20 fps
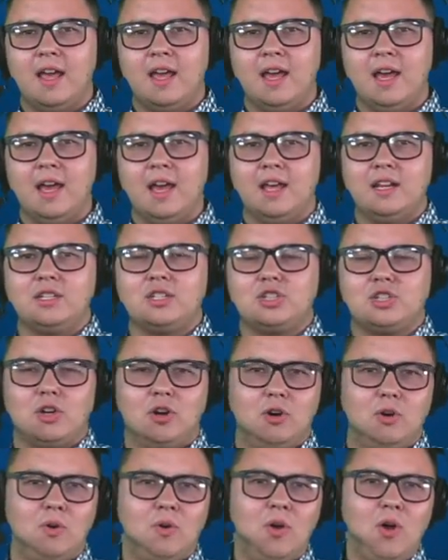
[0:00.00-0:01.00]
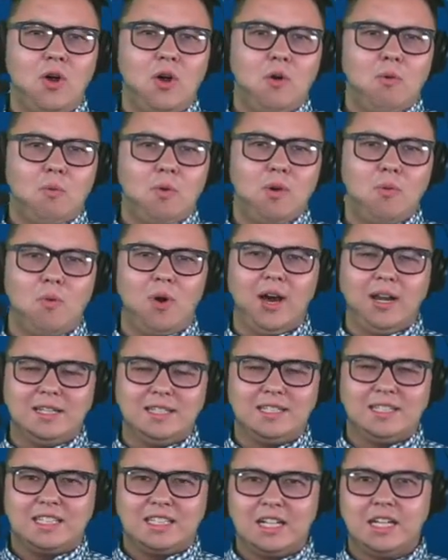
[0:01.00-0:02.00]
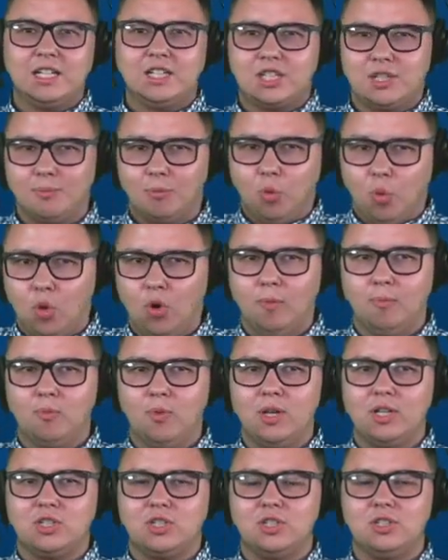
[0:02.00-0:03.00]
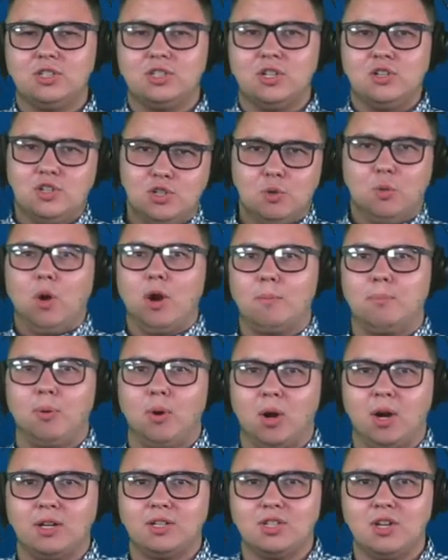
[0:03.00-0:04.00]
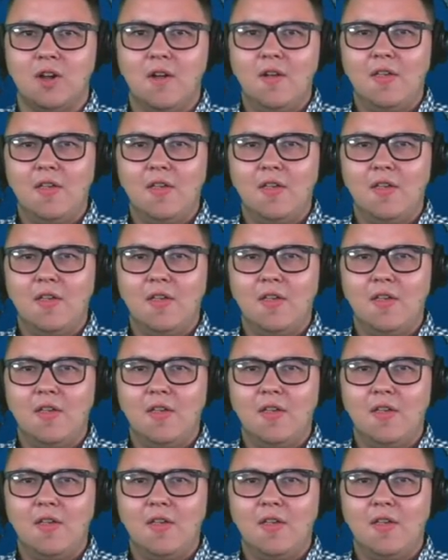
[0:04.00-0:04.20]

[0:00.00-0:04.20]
and so we want to send some warm wishes and do our part